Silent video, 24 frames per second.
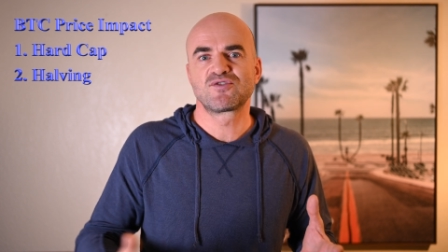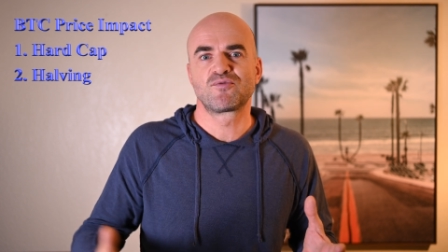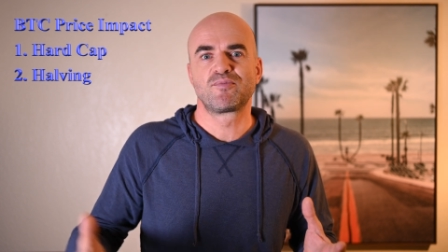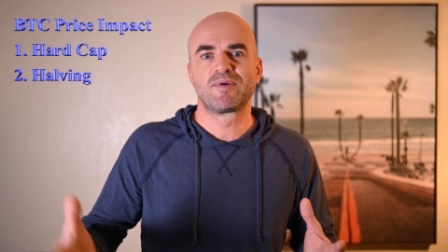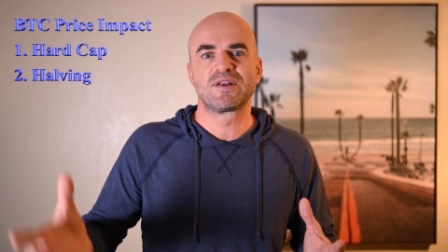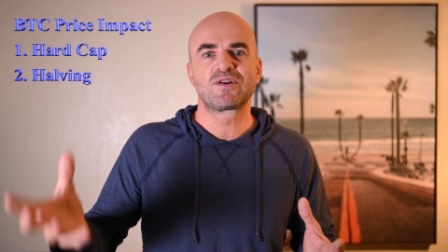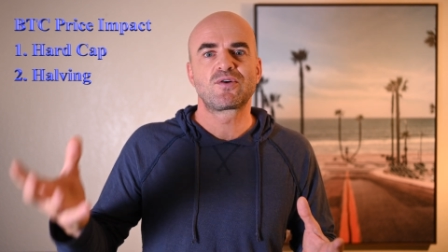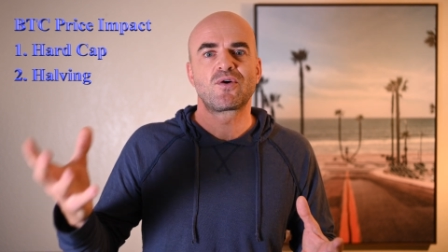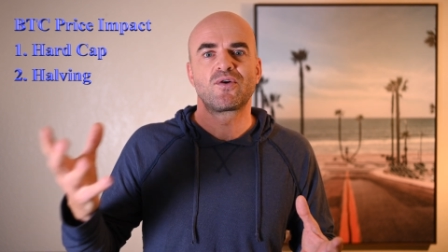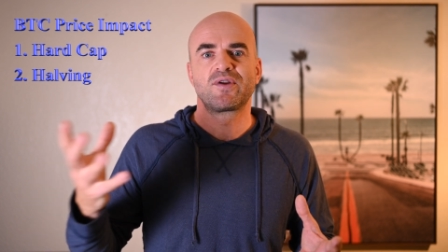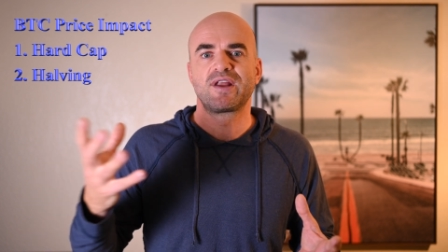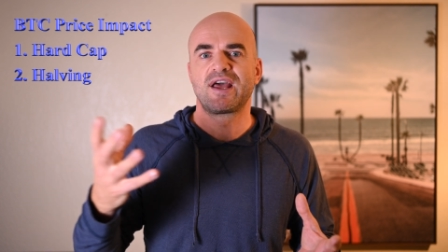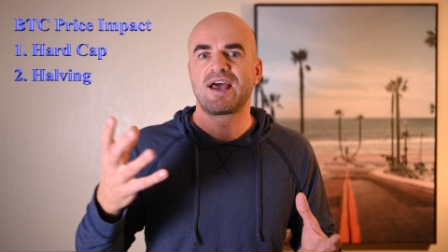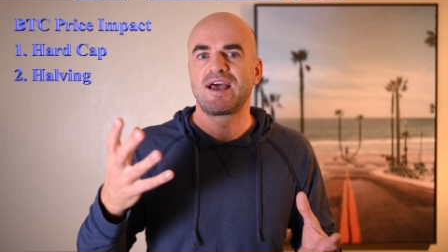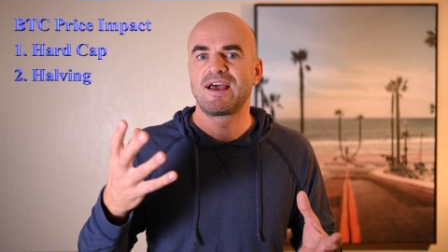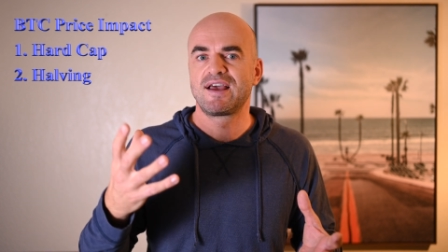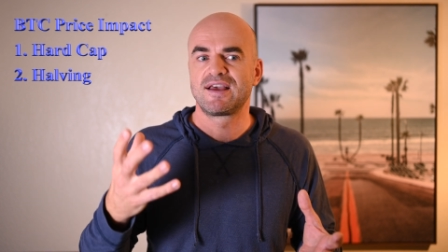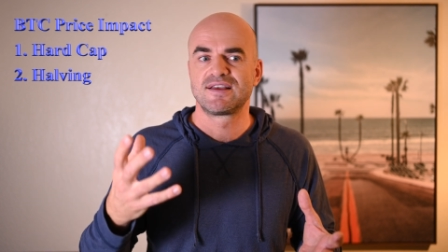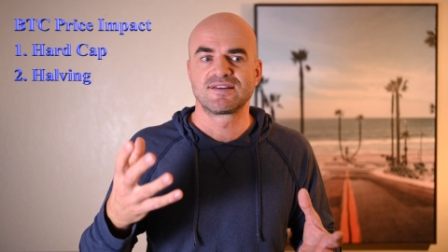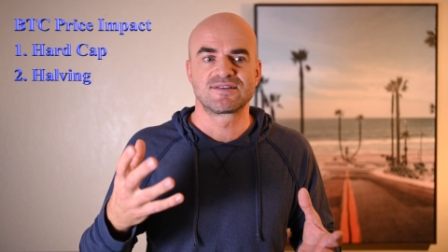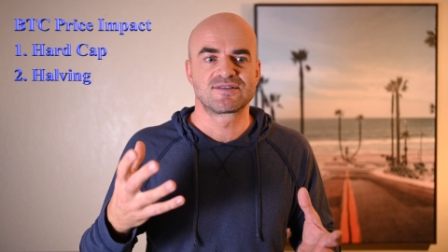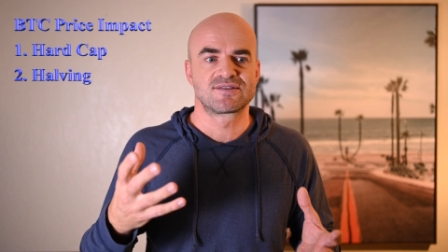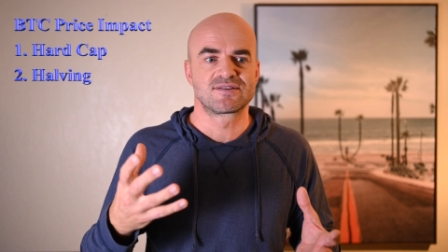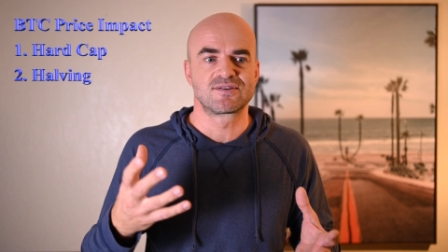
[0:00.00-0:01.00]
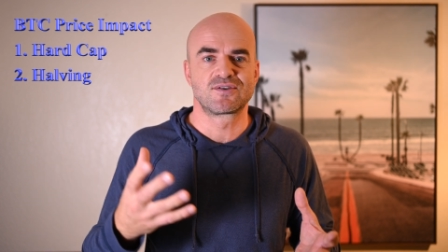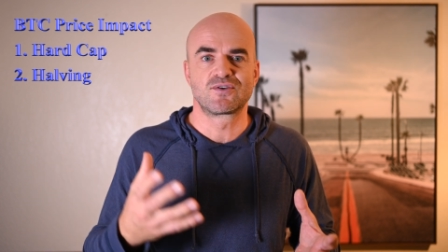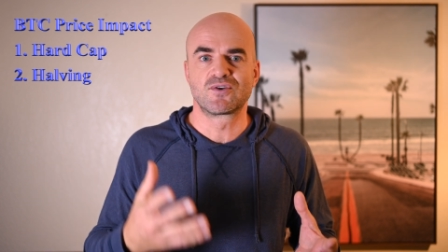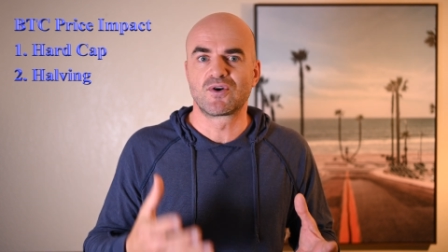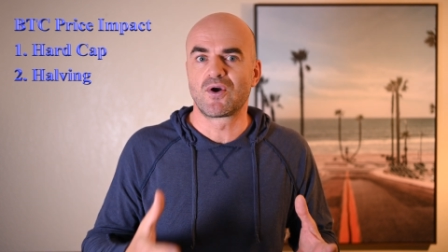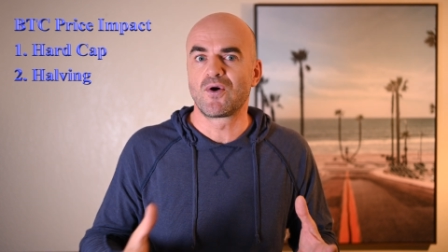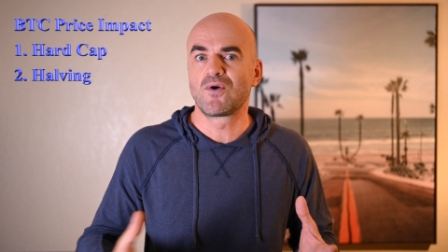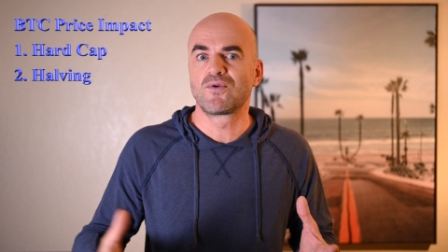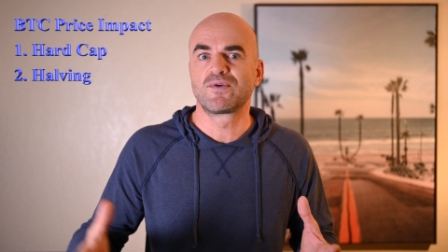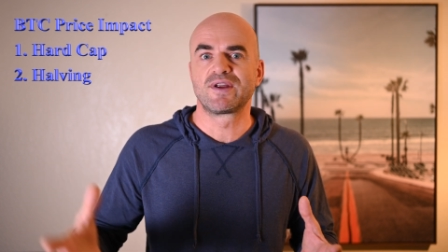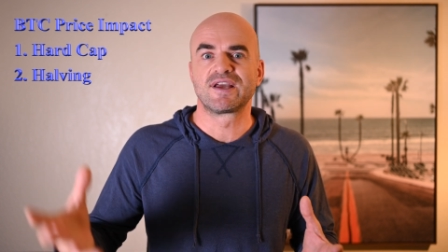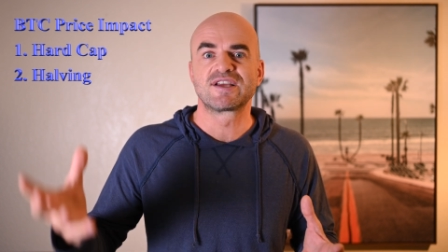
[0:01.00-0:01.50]
of Bitcoin has
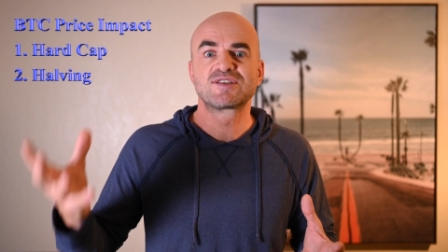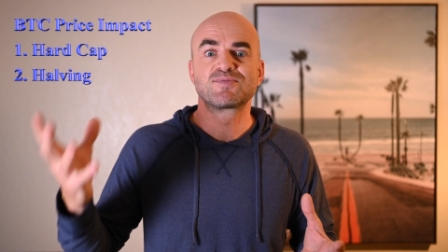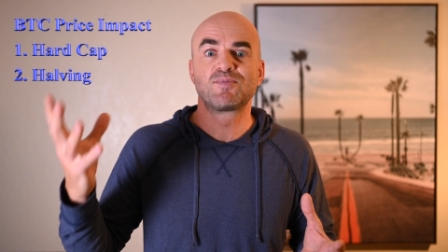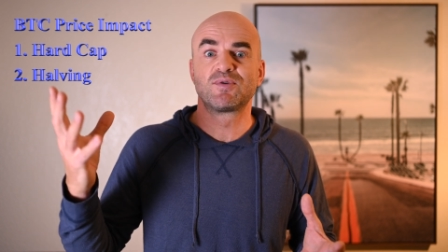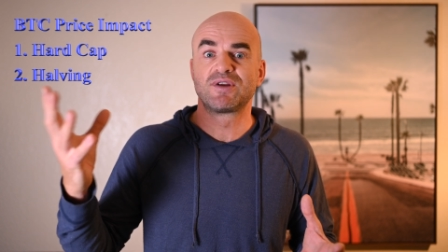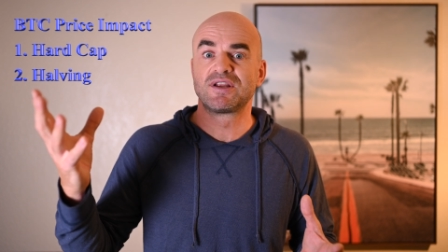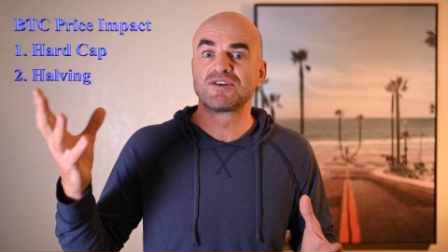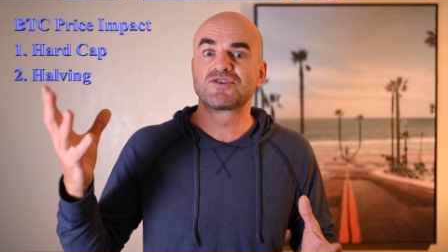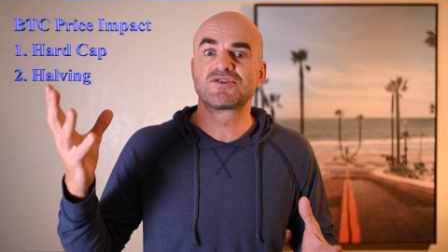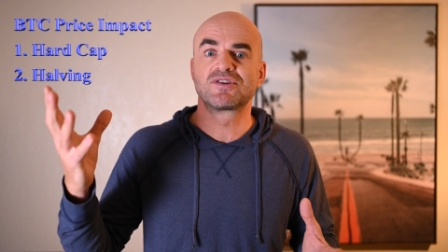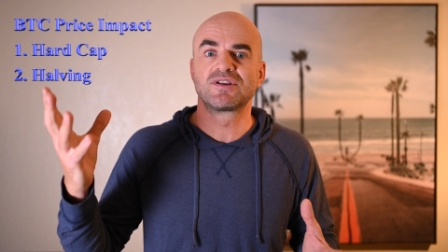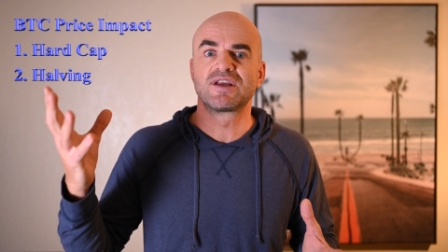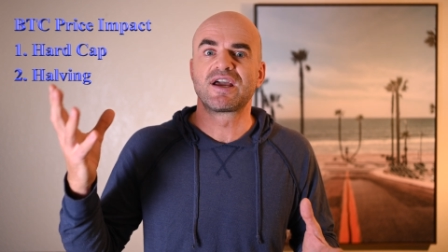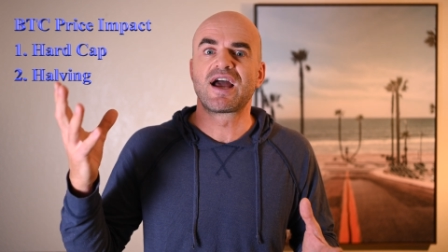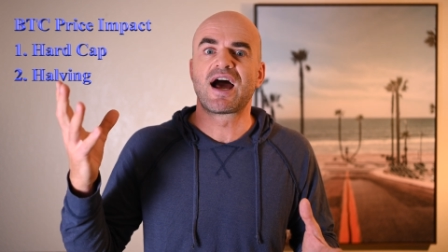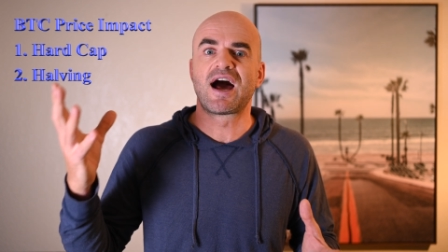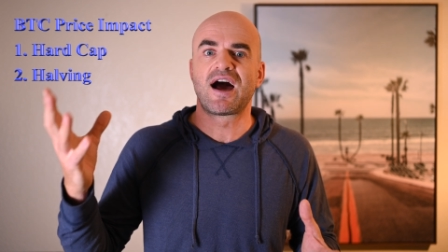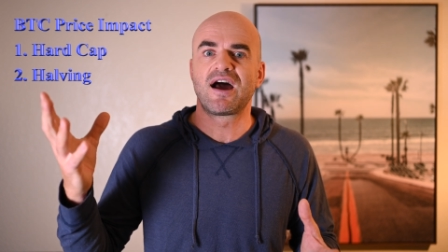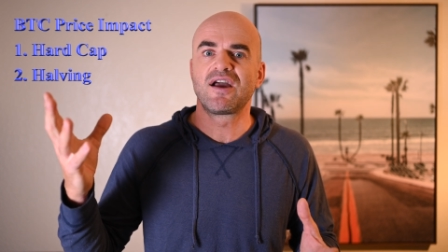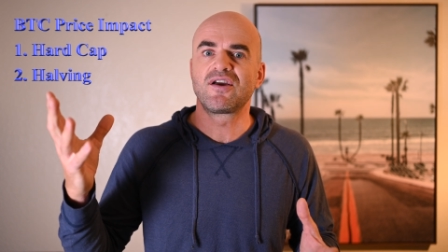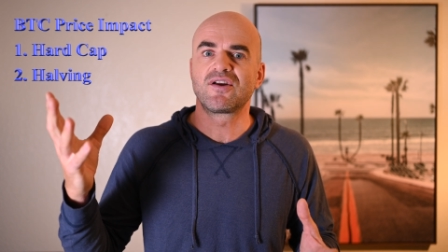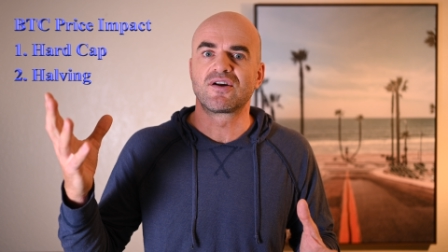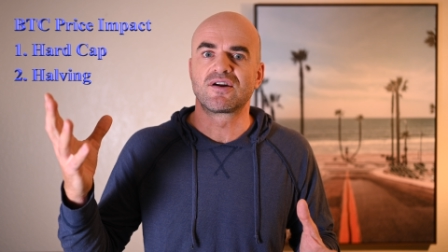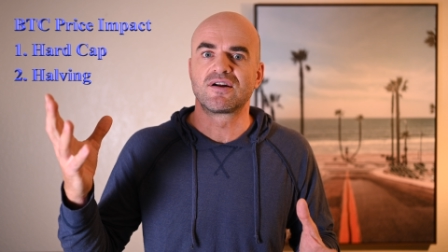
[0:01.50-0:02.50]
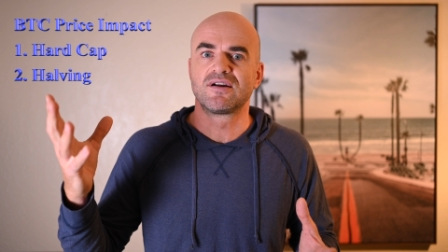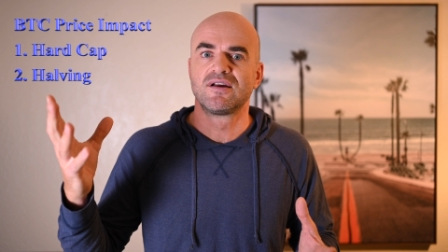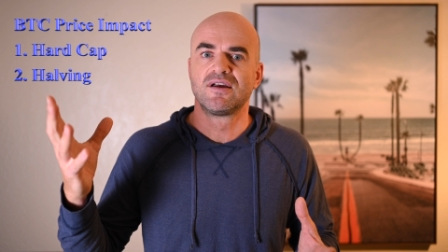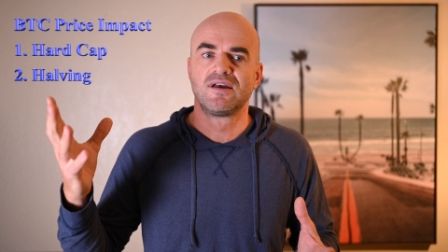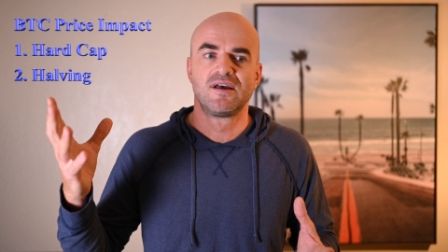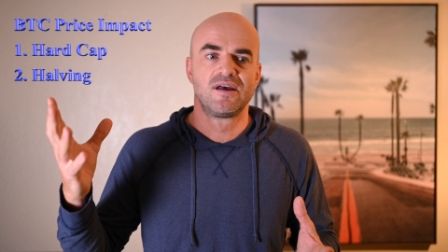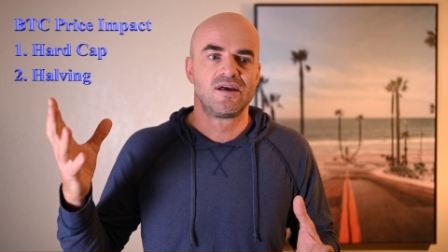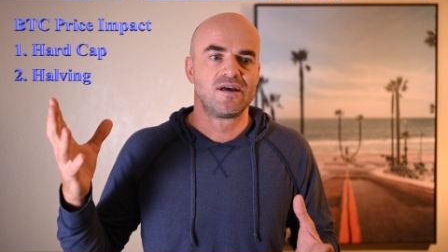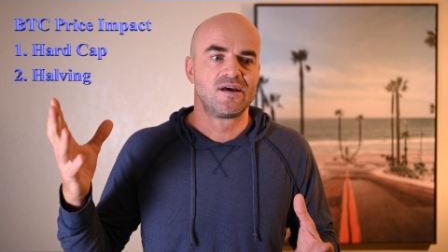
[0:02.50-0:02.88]
grown exponentially higher,